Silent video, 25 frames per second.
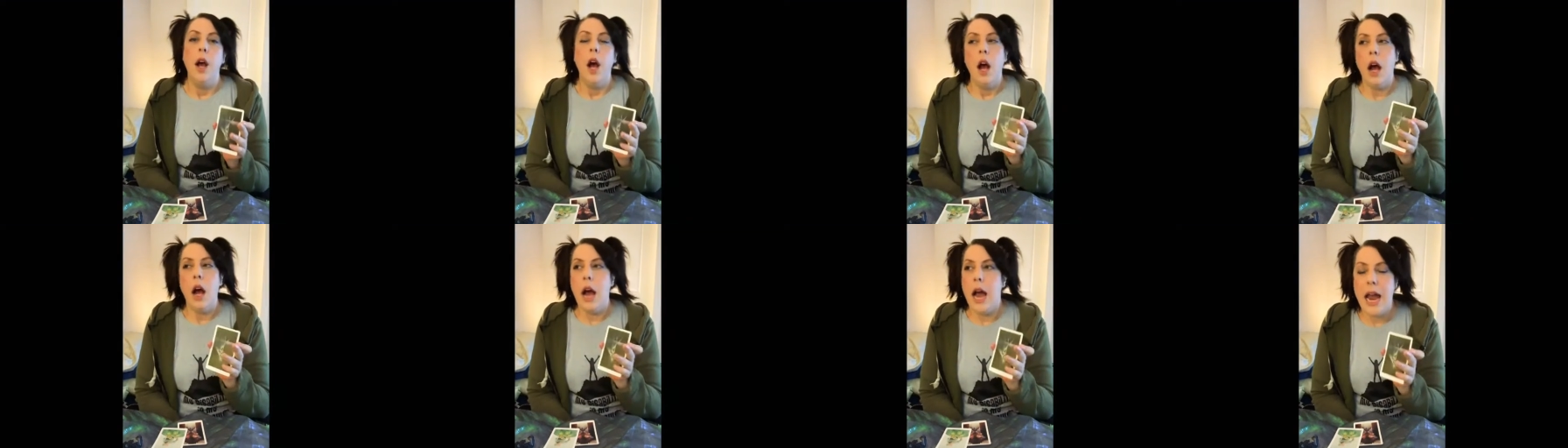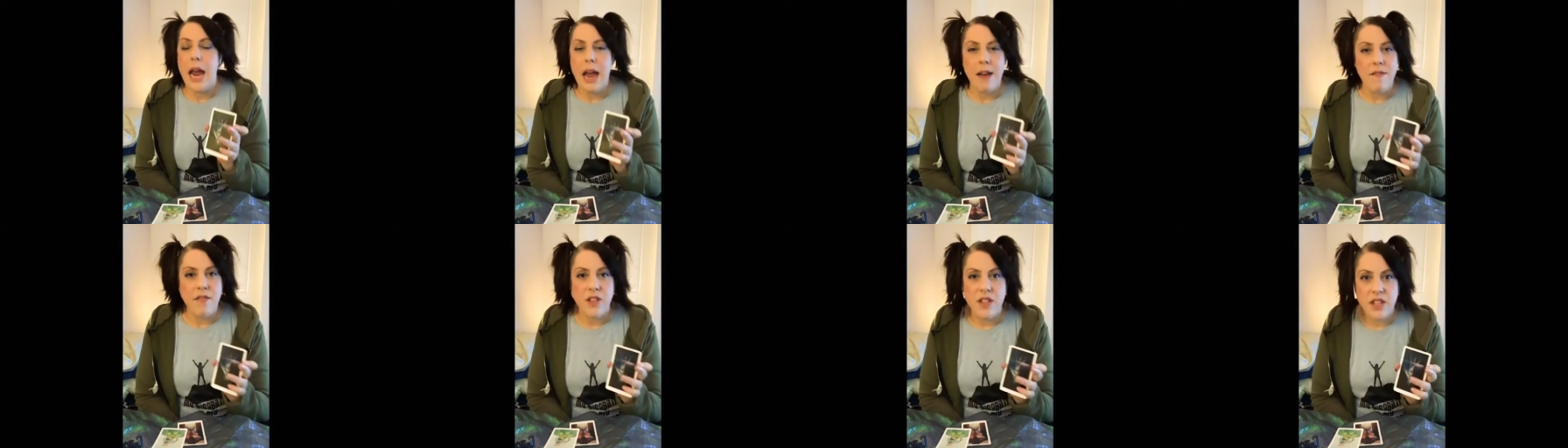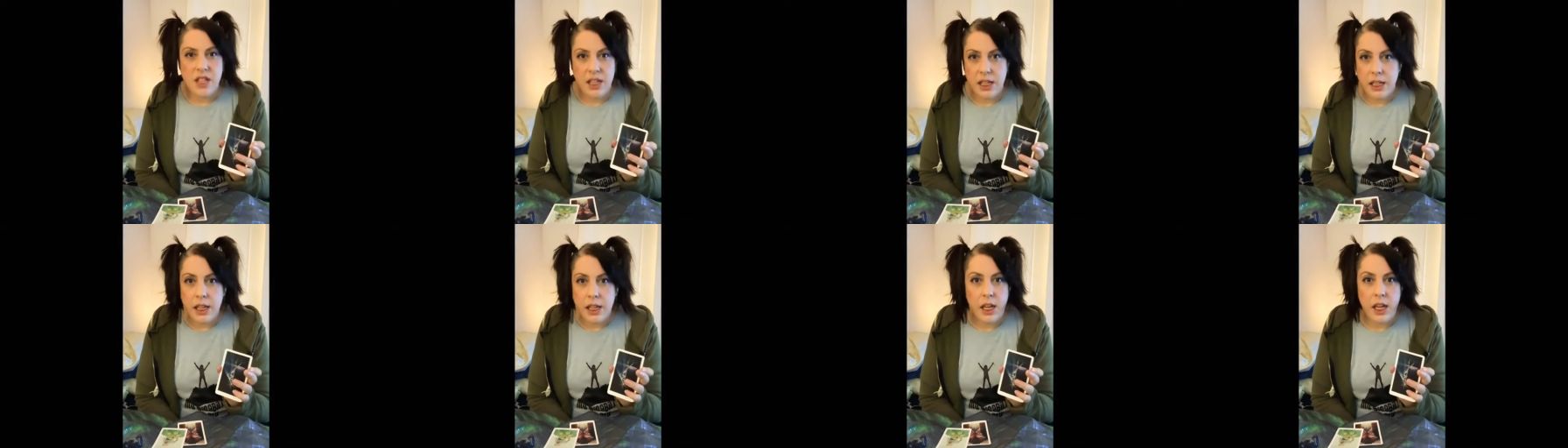I haven't
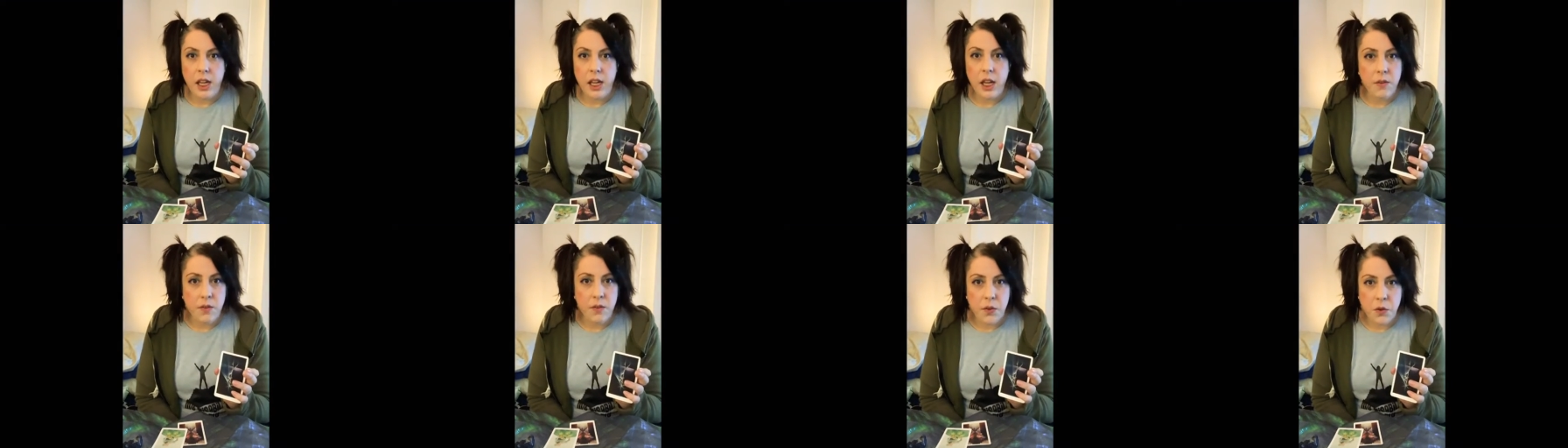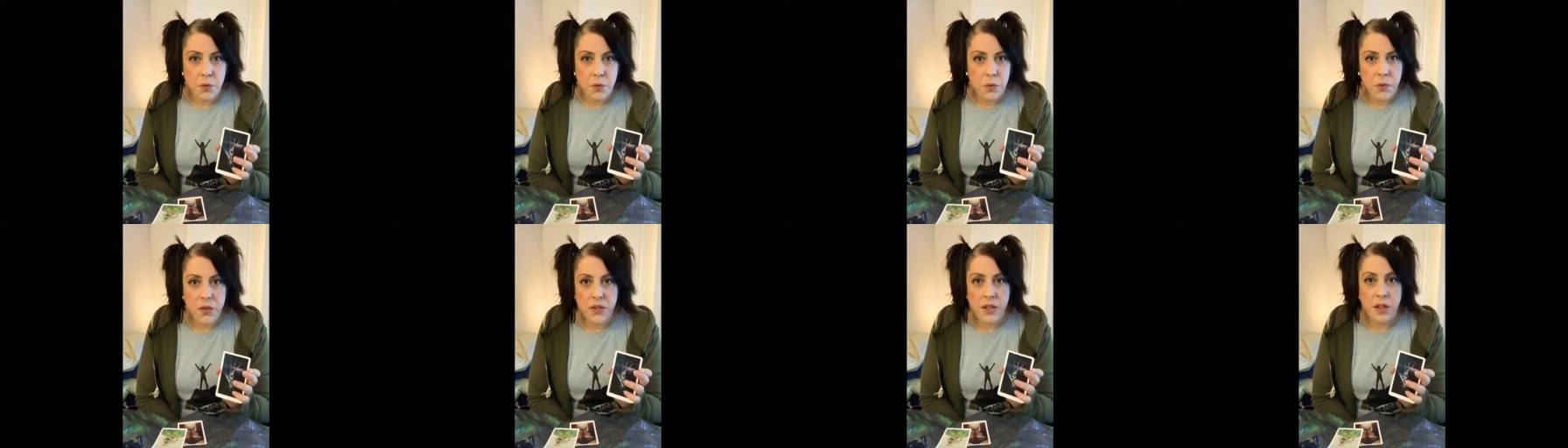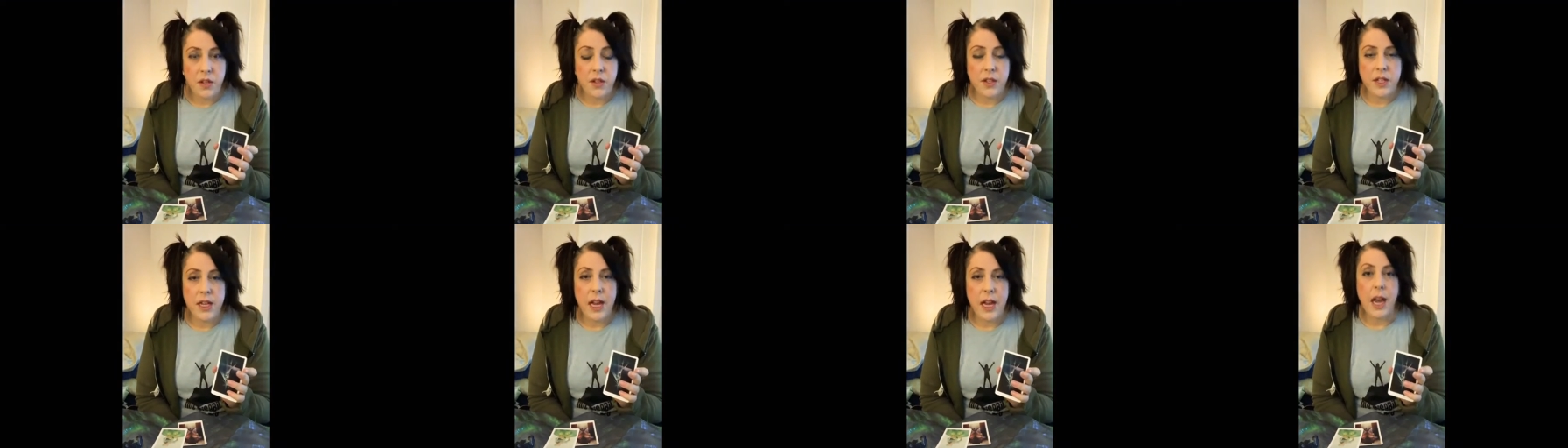seen any of those
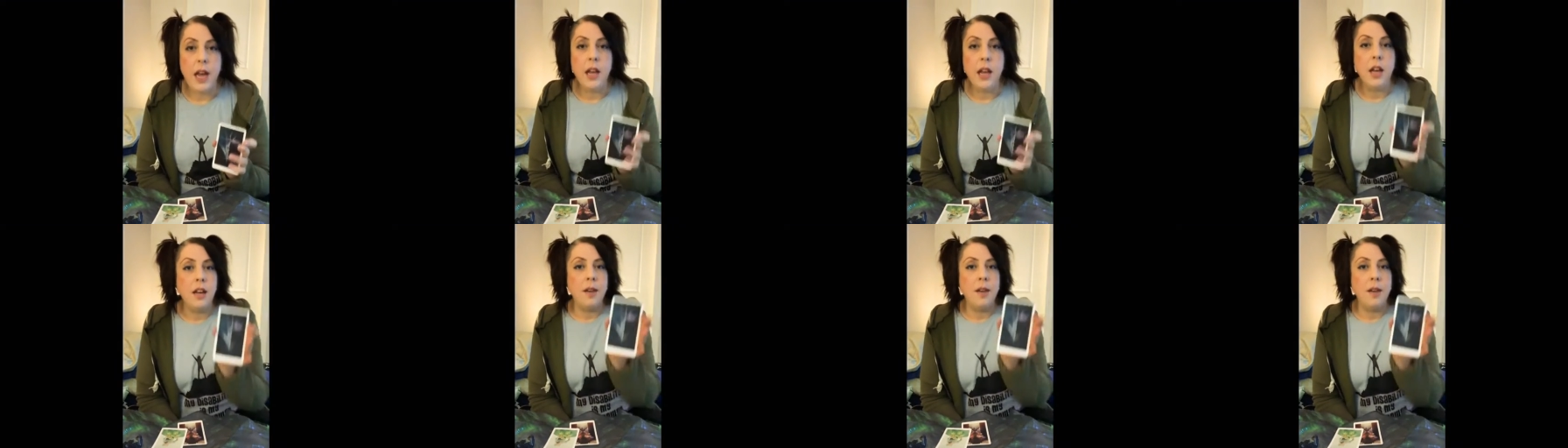results yet.